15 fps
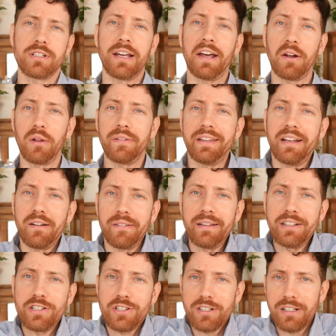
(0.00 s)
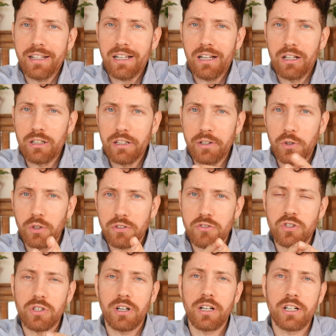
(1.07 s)
Not only are they just like a little
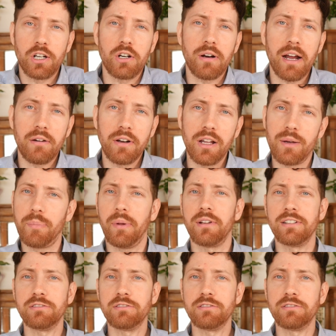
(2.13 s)
chunk of ground up